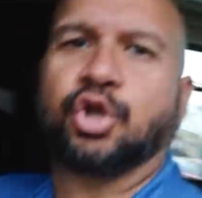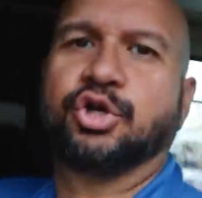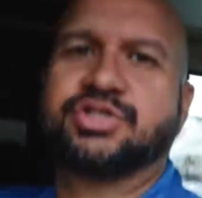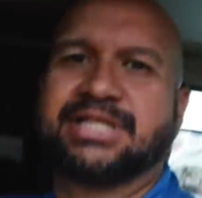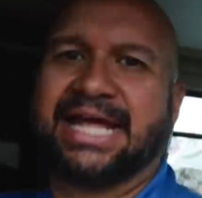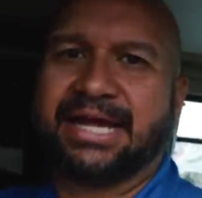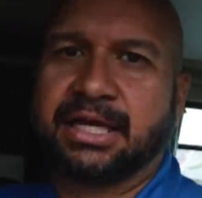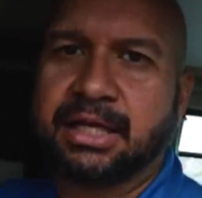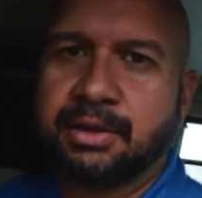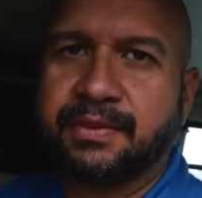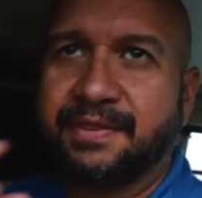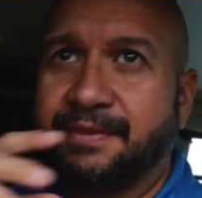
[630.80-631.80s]
Looks like,
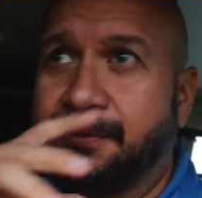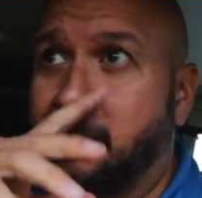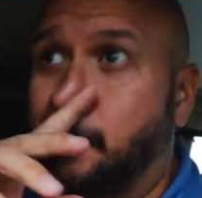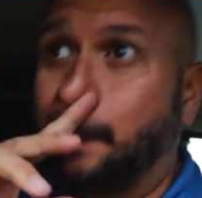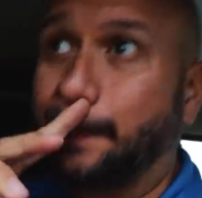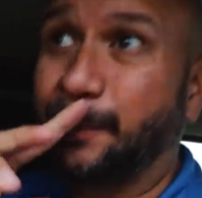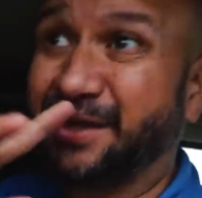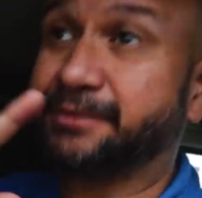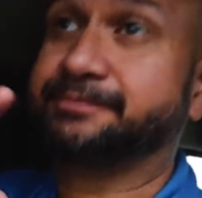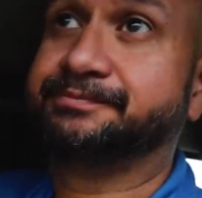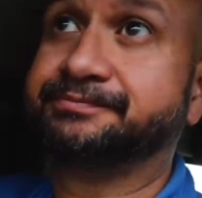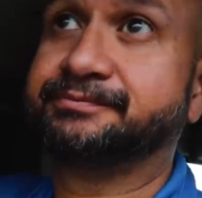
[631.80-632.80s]

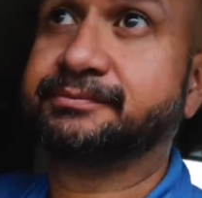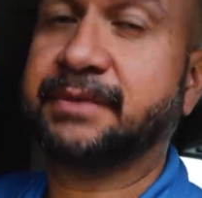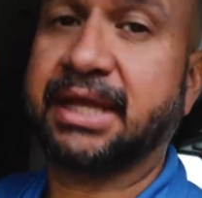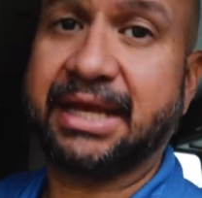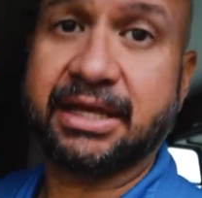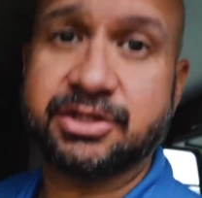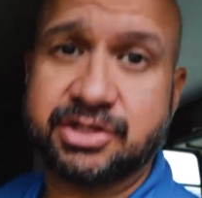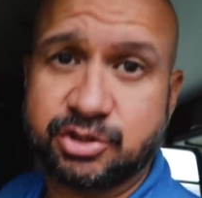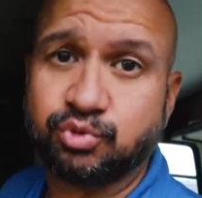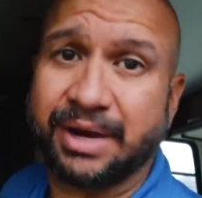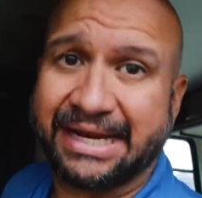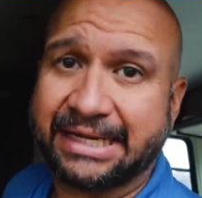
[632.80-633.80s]
well, it is.
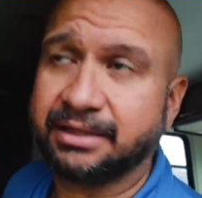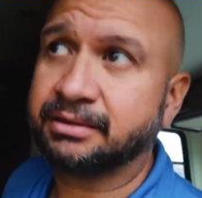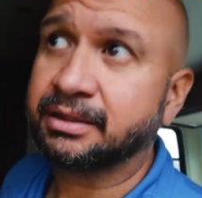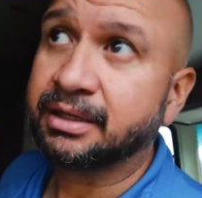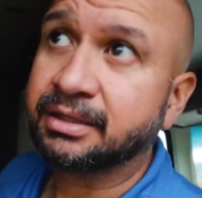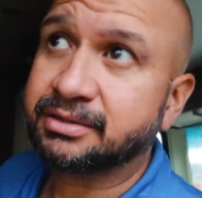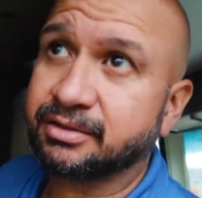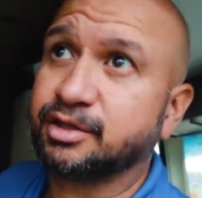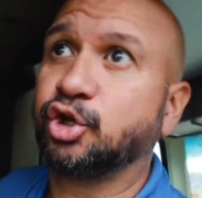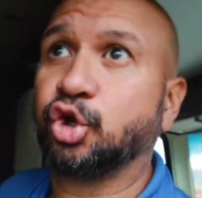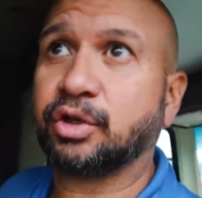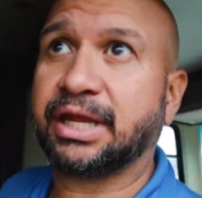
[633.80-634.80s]
It's raining.
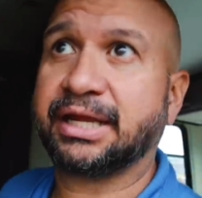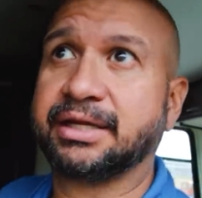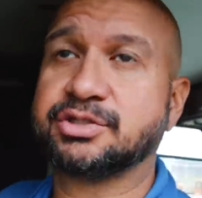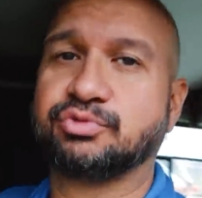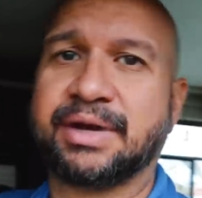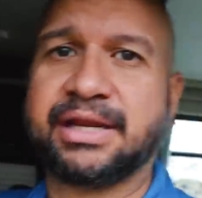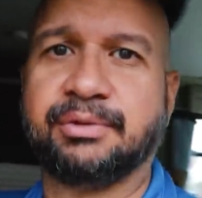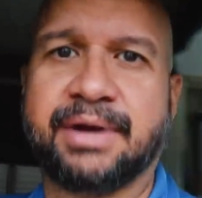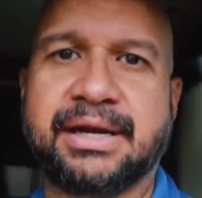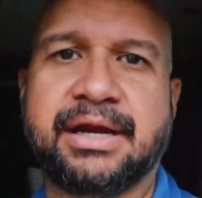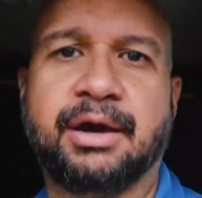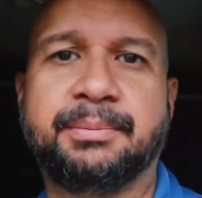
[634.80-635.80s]
Doesn't look like it's raining
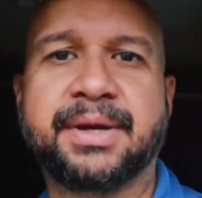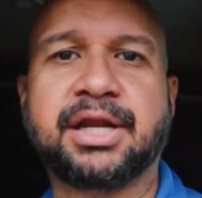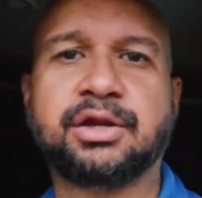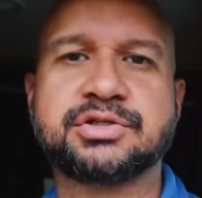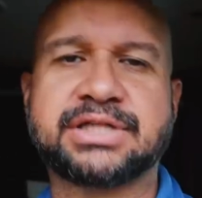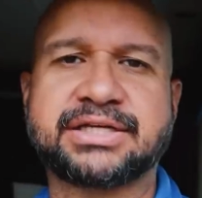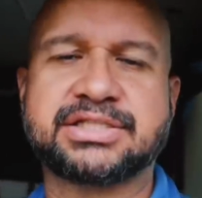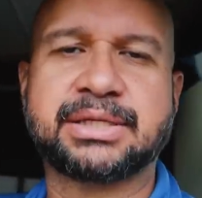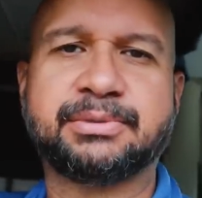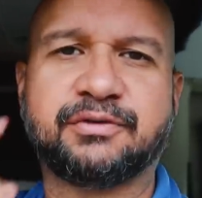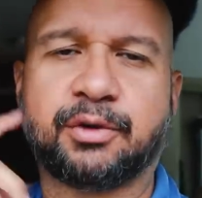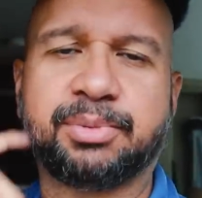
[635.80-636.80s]
right now, but it looks like
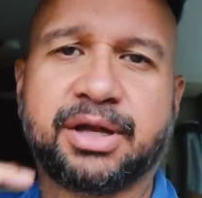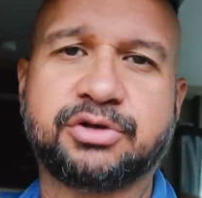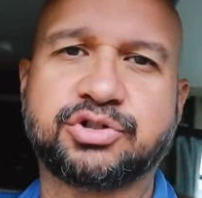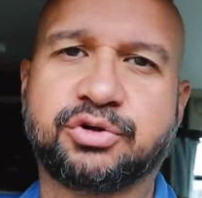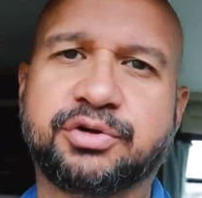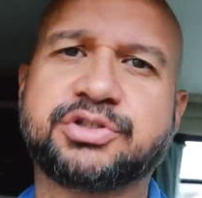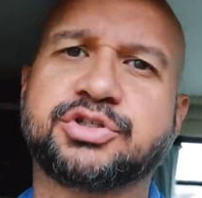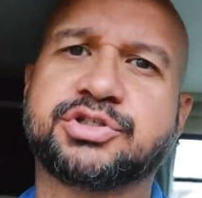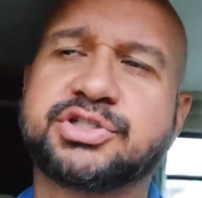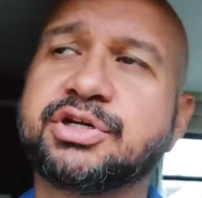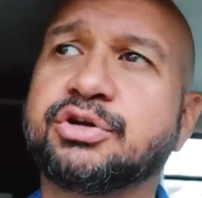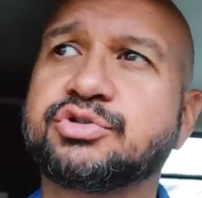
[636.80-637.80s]
some of our players are going to
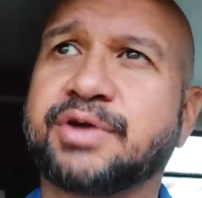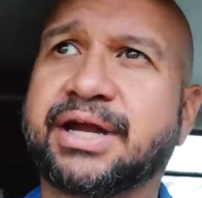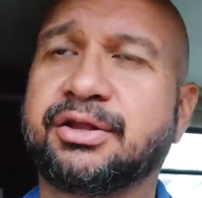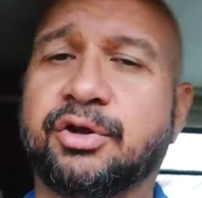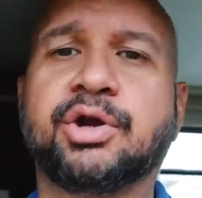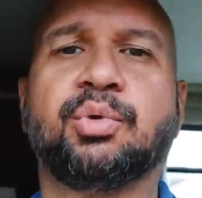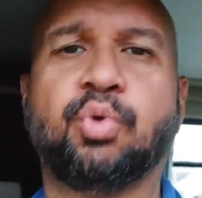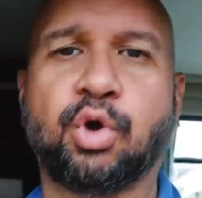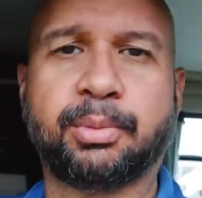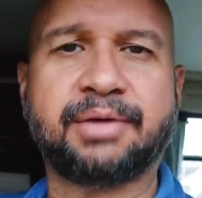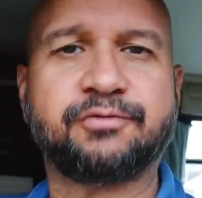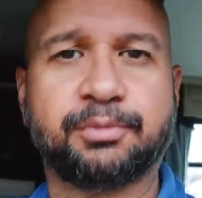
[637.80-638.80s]
still try to. They're going to
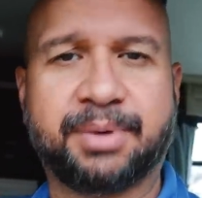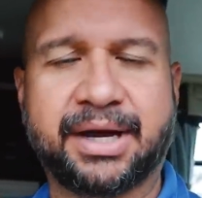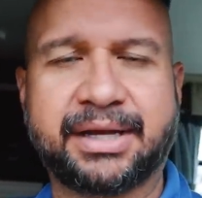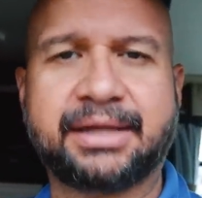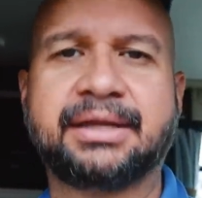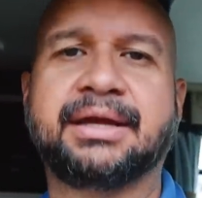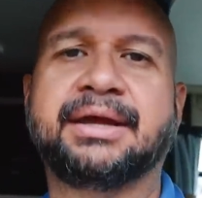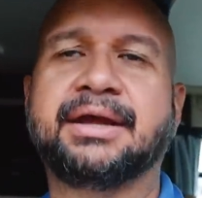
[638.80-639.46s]
warm up for putting.